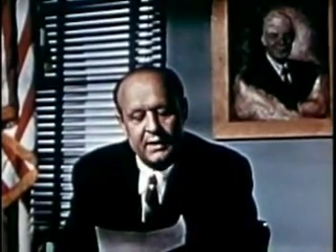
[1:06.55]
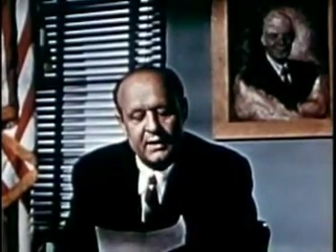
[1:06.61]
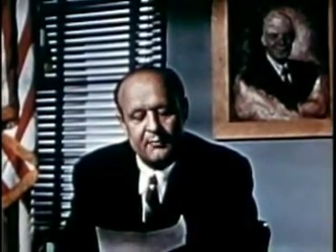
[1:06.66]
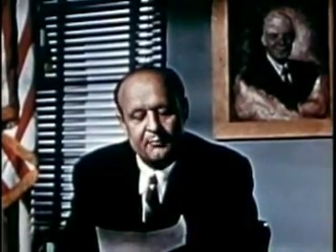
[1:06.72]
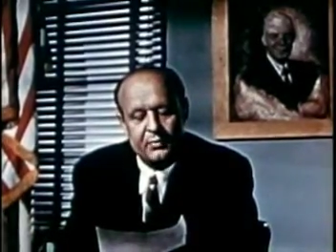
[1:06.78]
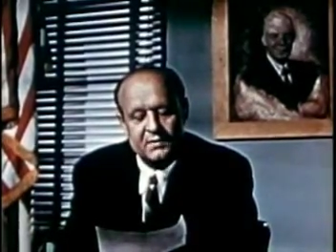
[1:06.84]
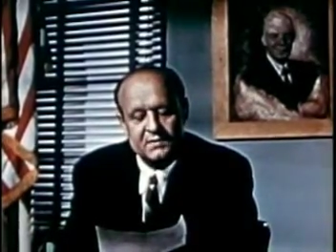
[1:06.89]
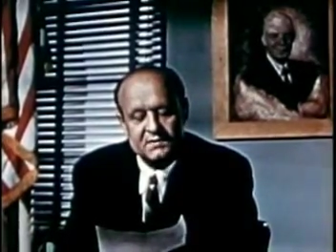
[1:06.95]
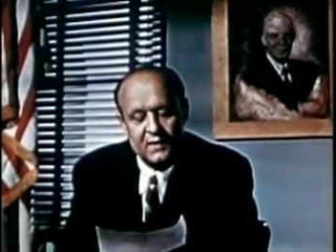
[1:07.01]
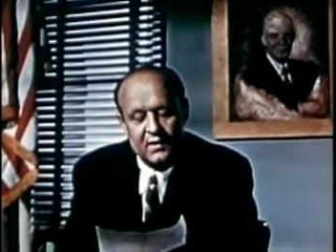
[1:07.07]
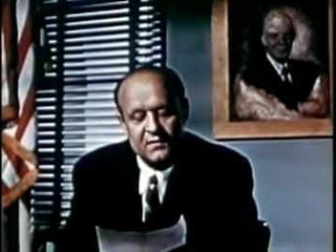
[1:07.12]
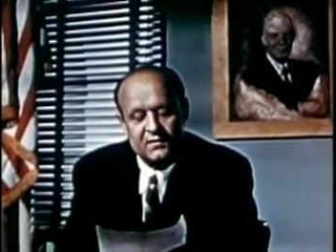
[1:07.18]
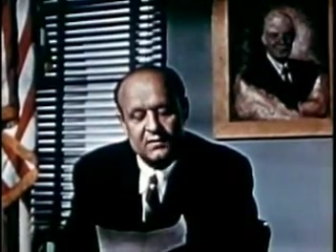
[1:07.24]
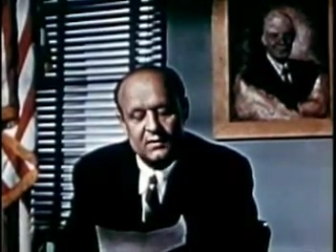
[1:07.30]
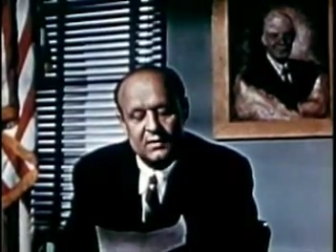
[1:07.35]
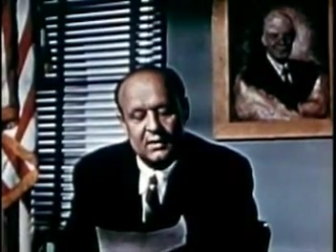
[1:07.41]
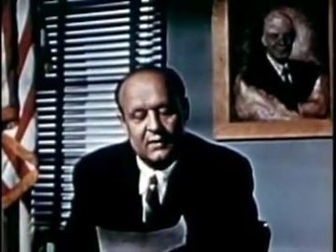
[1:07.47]
in
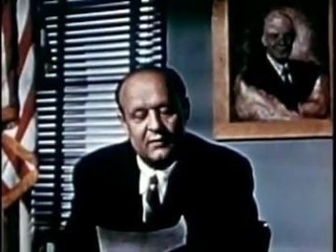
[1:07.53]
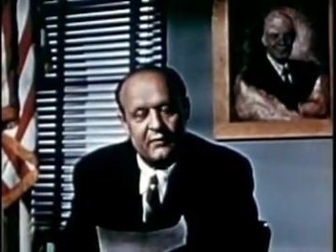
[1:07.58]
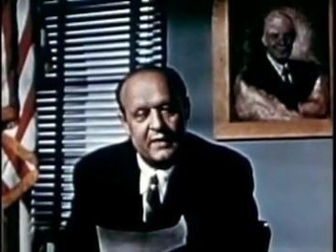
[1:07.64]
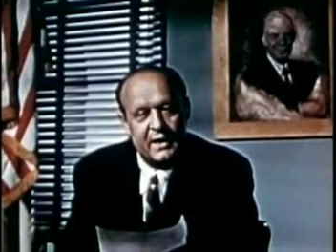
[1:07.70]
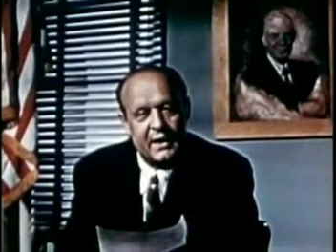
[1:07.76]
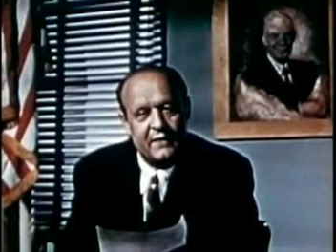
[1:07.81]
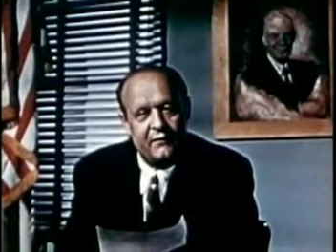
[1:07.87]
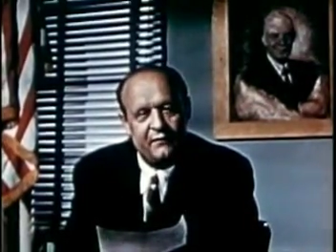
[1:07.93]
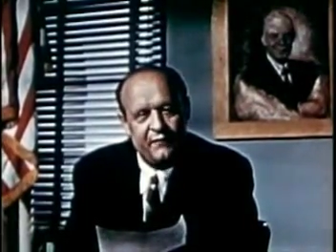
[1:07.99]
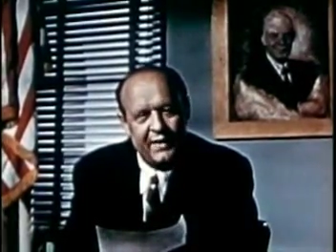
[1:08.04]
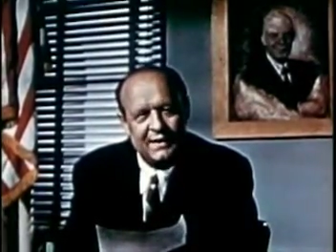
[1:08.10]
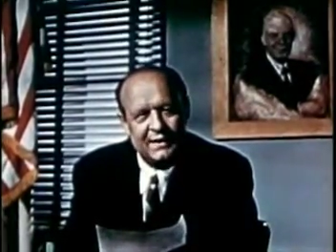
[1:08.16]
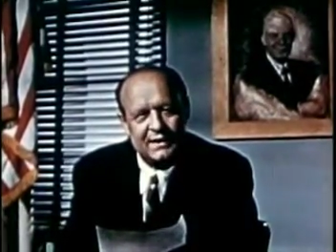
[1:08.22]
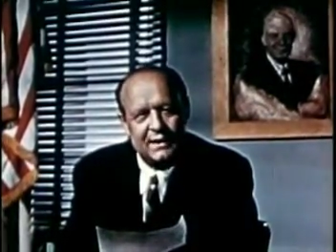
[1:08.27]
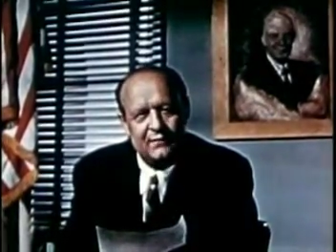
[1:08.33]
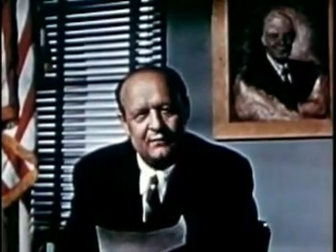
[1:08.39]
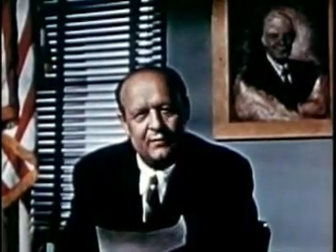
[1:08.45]
possession of the
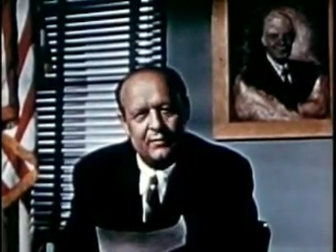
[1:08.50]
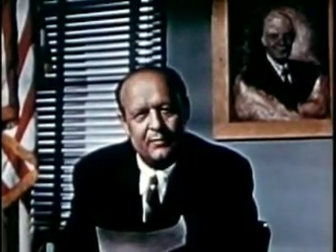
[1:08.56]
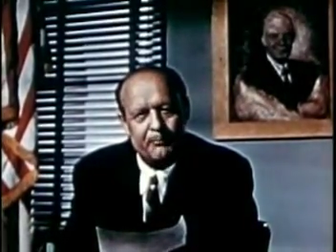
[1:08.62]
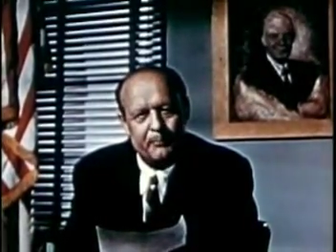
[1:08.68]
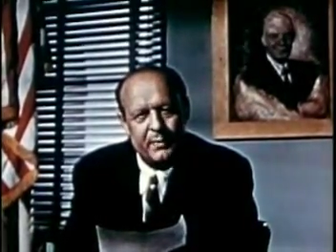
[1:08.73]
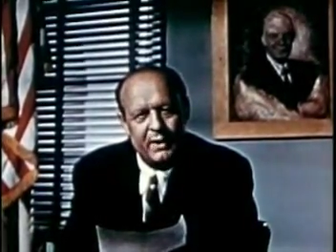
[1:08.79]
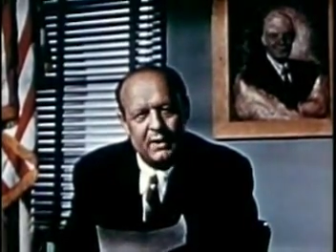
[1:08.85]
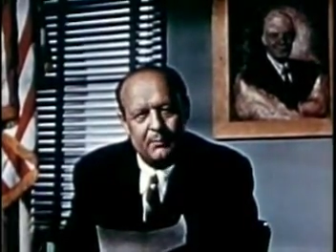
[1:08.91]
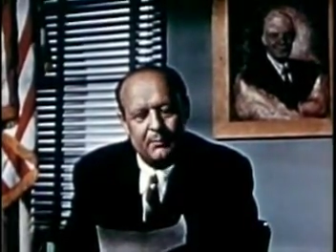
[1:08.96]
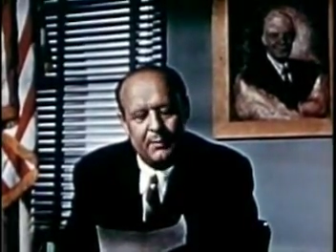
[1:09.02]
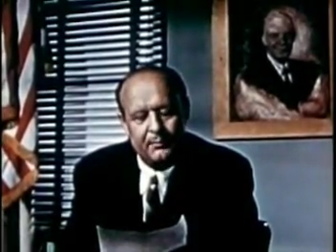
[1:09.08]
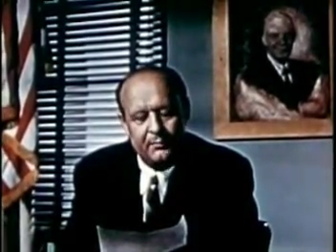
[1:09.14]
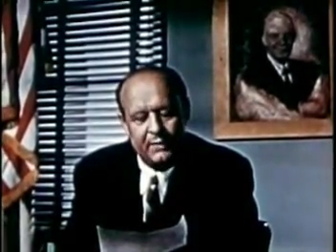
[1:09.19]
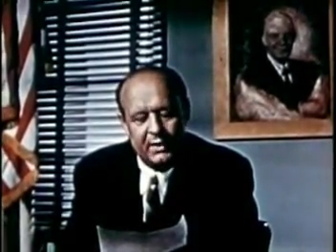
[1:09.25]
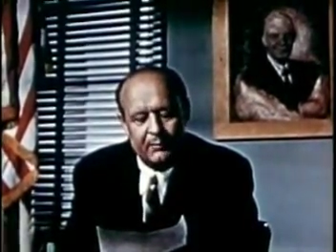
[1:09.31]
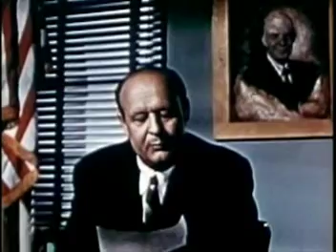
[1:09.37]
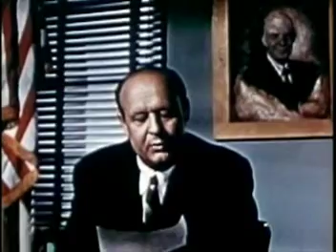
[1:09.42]
effective
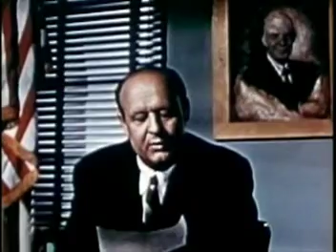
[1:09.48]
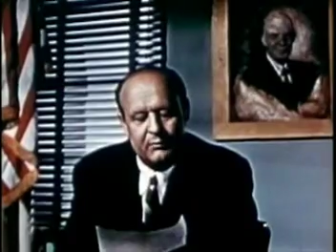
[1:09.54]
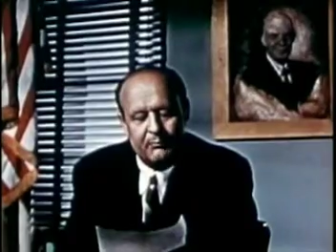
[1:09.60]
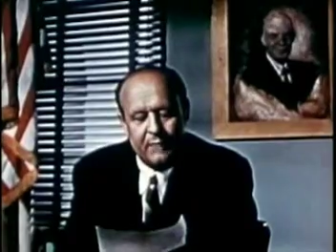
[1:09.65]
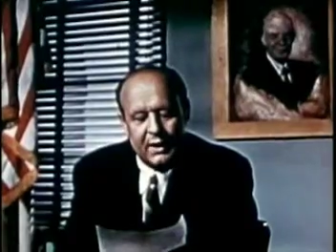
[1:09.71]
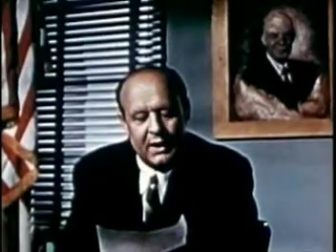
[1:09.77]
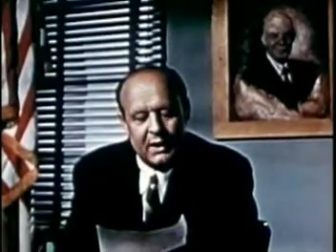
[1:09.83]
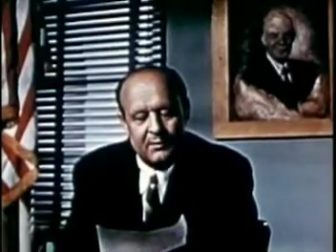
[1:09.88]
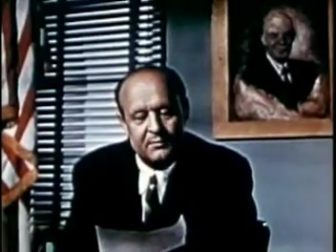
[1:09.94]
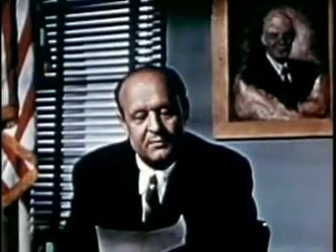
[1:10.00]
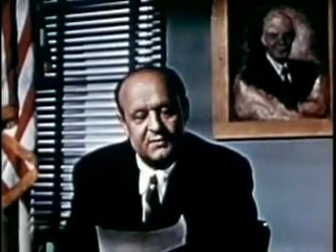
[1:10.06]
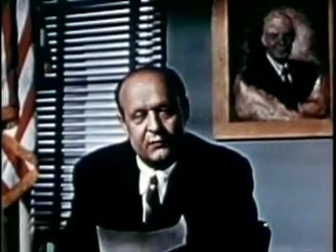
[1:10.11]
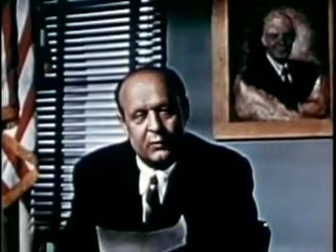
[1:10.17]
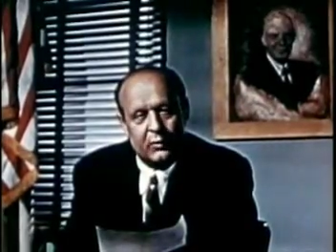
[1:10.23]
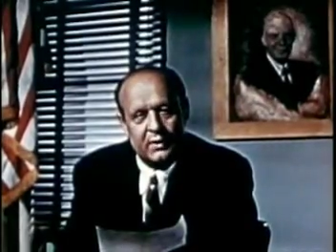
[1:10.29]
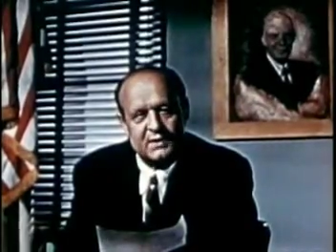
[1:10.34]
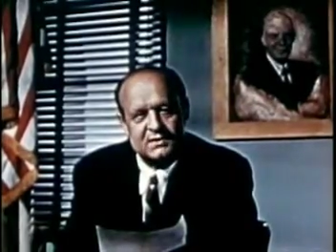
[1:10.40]
minimum number of
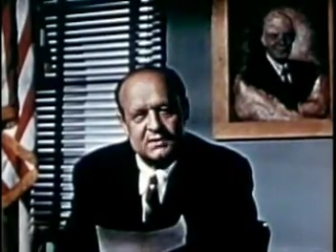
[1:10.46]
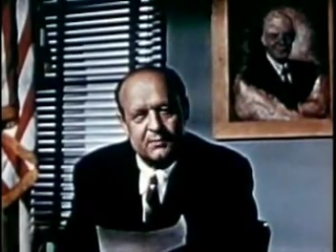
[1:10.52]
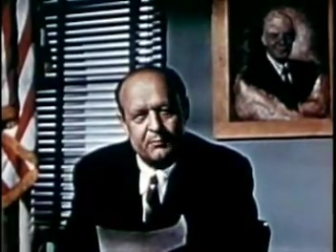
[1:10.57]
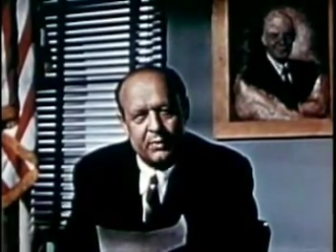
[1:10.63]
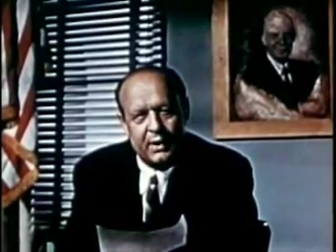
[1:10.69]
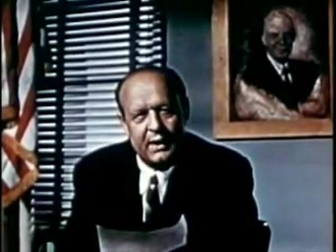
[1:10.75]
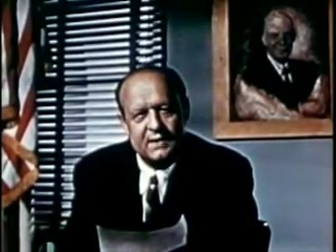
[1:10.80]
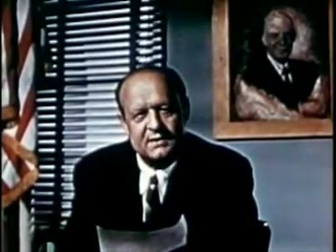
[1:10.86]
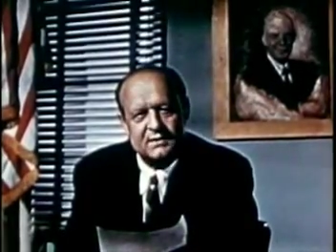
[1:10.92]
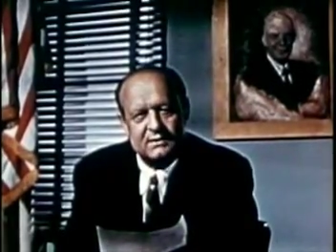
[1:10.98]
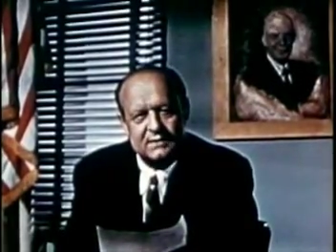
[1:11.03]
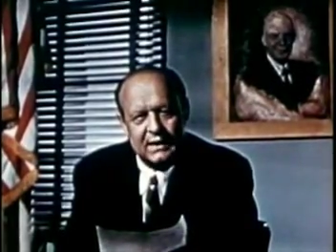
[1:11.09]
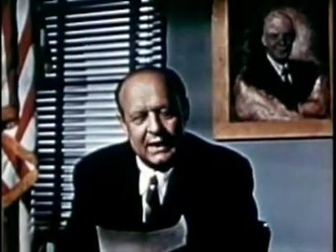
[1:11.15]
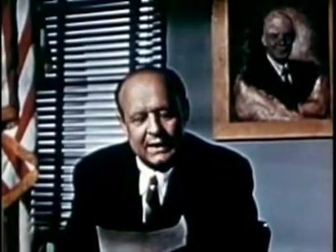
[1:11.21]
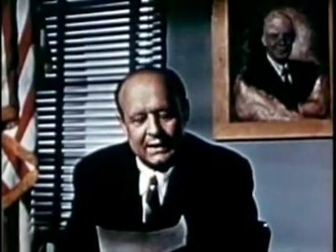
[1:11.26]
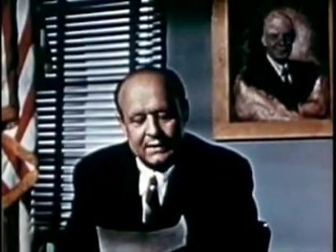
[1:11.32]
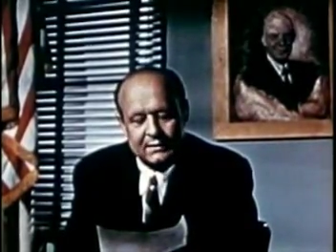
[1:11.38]
bombs for a surprise
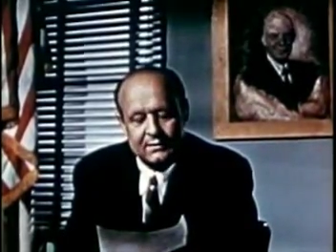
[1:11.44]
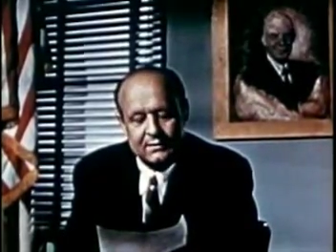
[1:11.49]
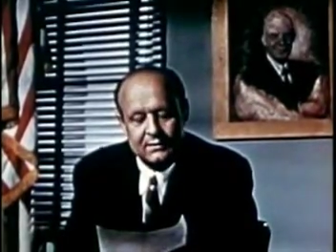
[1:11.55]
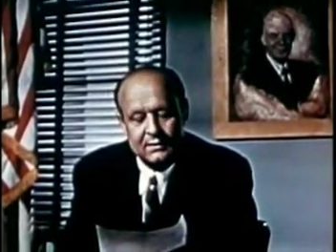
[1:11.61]
attack